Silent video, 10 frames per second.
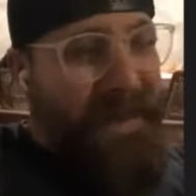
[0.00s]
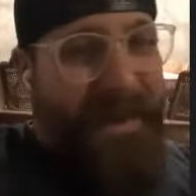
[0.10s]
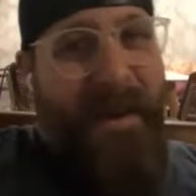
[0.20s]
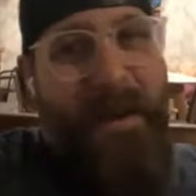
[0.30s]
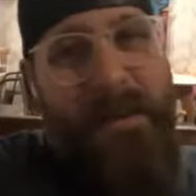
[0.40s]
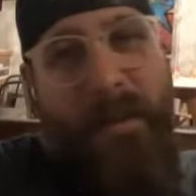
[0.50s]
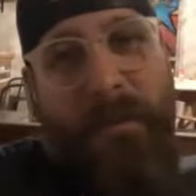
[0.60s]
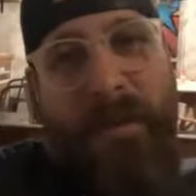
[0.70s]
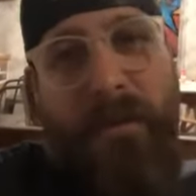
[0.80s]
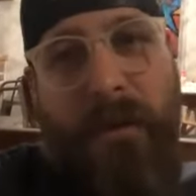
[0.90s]
I got
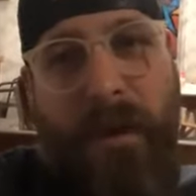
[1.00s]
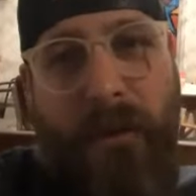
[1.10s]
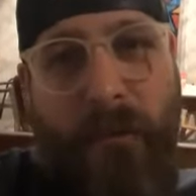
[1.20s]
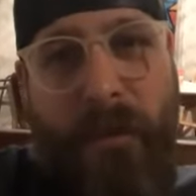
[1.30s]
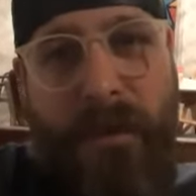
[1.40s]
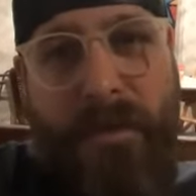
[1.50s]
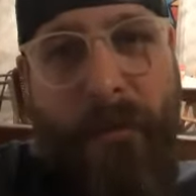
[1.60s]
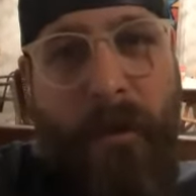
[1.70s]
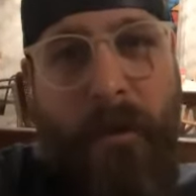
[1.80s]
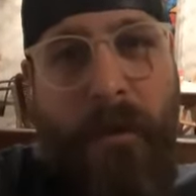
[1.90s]
accepted to like a really
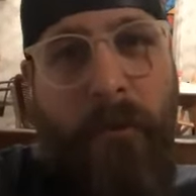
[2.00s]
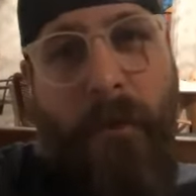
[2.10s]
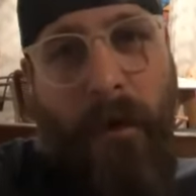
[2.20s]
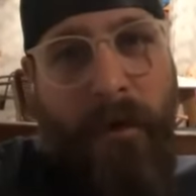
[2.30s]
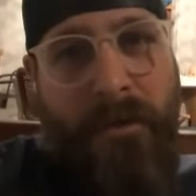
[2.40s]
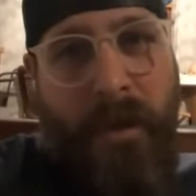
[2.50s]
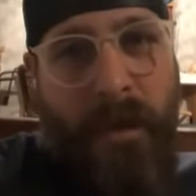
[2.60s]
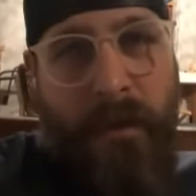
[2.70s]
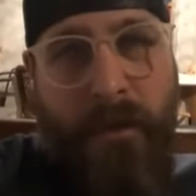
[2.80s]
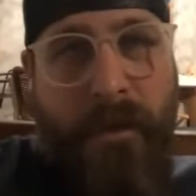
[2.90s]
small liberal arts
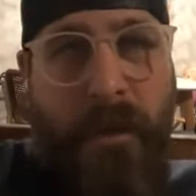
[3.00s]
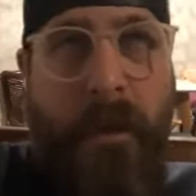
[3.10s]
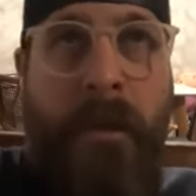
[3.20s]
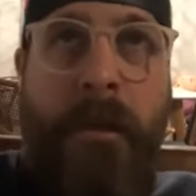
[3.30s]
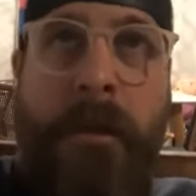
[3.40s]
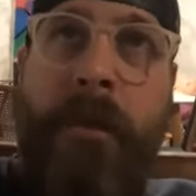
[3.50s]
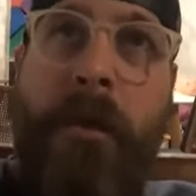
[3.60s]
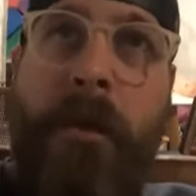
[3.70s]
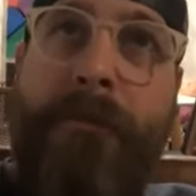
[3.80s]
college in